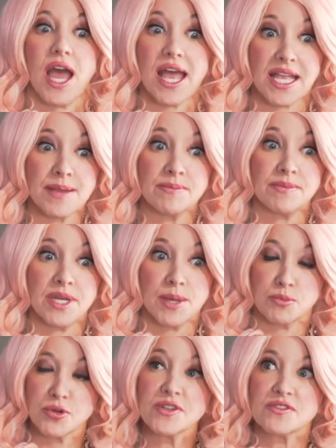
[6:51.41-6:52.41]
I'm
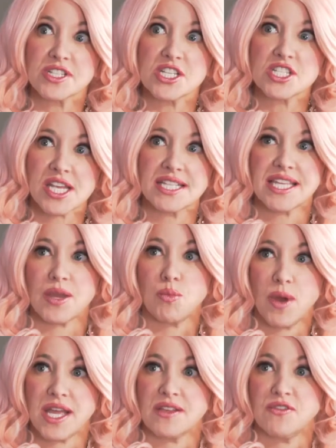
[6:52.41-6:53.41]
privileged as a
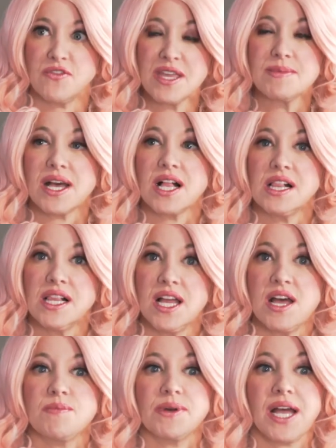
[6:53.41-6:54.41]
white female,
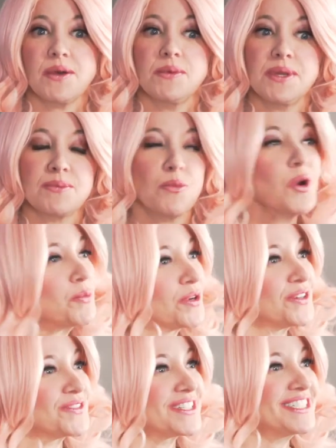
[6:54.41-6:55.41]
but I would be more
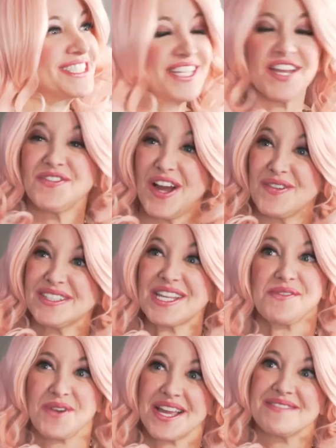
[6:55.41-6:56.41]
privileged if I was
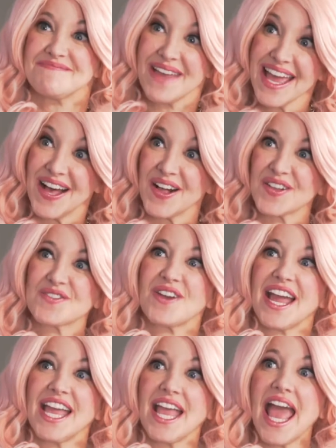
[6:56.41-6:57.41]
a white male,
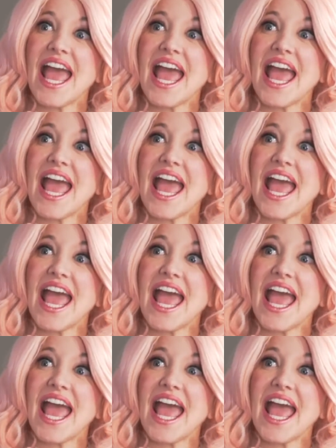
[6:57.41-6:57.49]
right?